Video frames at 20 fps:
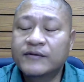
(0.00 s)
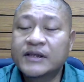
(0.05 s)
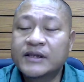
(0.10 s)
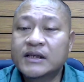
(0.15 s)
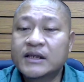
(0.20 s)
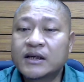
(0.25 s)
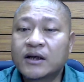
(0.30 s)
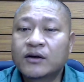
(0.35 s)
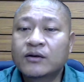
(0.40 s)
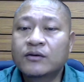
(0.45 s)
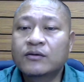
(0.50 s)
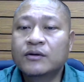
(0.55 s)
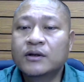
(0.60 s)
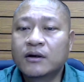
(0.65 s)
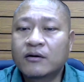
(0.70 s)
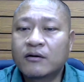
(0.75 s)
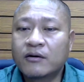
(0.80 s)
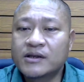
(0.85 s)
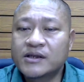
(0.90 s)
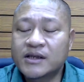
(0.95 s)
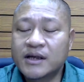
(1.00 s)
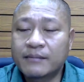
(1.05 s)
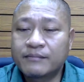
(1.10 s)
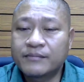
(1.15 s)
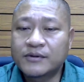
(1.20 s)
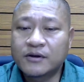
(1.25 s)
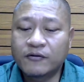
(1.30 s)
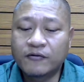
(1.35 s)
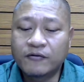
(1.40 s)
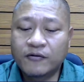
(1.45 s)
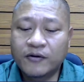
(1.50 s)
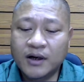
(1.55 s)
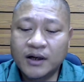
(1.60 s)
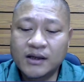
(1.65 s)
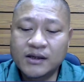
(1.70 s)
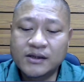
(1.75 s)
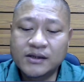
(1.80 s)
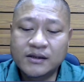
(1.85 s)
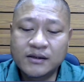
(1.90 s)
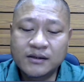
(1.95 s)
which include the concept of
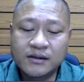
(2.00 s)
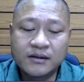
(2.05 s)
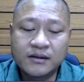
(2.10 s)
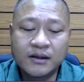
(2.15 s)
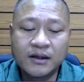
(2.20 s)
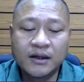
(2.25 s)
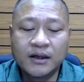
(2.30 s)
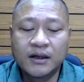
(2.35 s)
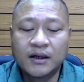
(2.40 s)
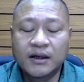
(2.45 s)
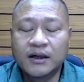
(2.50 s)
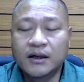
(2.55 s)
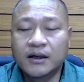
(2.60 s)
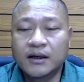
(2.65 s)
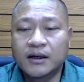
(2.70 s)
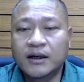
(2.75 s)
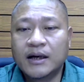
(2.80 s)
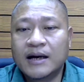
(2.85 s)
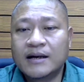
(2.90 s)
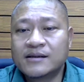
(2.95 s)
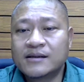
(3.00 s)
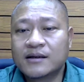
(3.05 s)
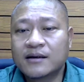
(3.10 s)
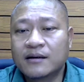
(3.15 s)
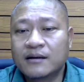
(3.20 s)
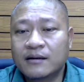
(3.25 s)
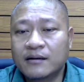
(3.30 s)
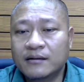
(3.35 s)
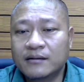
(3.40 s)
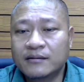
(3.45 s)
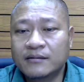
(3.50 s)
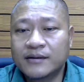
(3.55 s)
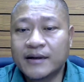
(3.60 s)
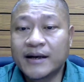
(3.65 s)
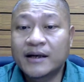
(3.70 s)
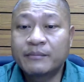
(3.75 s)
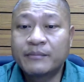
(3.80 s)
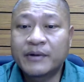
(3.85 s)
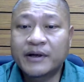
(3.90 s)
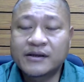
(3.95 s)
culture as a
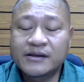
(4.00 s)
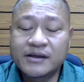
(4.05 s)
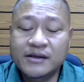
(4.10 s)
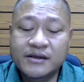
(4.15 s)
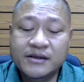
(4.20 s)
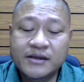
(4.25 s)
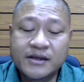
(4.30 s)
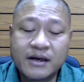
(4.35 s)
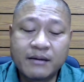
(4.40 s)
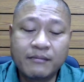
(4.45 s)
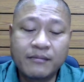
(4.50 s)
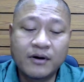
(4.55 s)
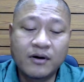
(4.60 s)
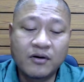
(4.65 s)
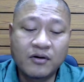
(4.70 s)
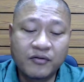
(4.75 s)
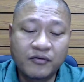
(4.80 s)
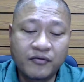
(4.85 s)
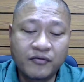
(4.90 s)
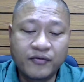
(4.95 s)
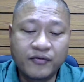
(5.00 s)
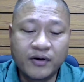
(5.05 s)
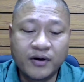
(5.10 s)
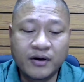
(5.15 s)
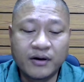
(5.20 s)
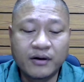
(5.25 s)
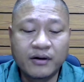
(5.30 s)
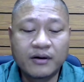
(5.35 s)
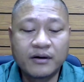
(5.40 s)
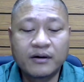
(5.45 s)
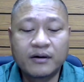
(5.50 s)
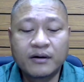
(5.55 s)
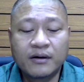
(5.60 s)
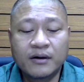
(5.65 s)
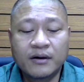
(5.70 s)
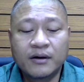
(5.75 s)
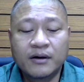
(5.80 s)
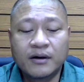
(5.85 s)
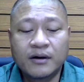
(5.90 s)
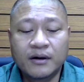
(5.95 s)
dynamic system of
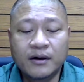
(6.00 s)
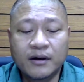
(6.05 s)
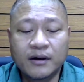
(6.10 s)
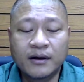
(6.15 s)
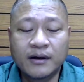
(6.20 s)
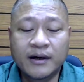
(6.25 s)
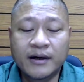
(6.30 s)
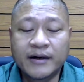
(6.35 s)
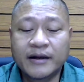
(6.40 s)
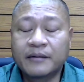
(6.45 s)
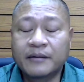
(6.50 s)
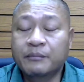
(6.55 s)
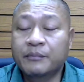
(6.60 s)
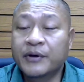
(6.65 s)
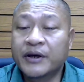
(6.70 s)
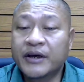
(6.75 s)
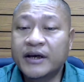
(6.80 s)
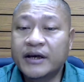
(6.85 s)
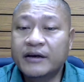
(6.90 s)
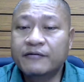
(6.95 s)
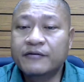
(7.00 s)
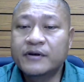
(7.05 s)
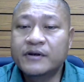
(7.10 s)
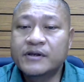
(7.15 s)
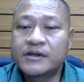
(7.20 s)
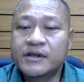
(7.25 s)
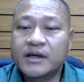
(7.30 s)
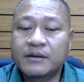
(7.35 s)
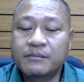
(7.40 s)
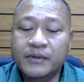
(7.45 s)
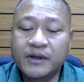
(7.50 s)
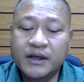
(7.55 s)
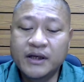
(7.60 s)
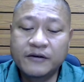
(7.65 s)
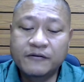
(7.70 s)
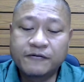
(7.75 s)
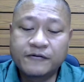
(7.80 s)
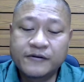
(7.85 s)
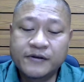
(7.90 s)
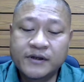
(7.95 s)
learned behaviors and
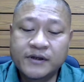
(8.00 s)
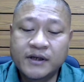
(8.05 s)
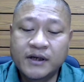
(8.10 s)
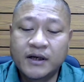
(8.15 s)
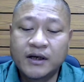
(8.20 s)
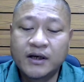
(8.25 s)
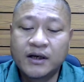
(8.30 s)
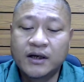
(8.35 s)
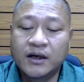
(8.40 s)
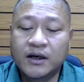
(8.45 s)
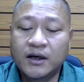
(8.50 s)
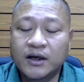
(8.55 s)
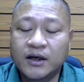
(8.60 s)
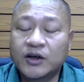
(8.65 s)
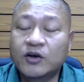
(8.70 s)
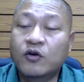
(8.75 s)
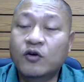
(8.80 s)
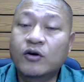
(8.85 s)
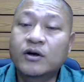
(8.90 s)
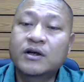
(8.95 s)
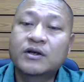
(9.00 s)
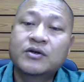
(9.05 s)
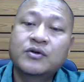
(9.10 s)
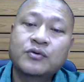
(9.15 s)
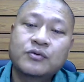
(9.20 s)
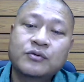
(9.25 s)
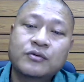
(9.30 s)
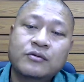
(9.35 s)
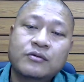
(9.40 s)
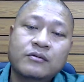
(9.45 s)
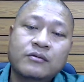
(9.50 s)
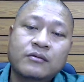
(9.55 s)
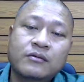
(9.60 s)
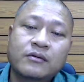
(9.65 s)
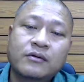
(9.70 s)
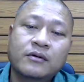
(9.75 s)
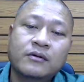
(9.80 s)
beliefs in order to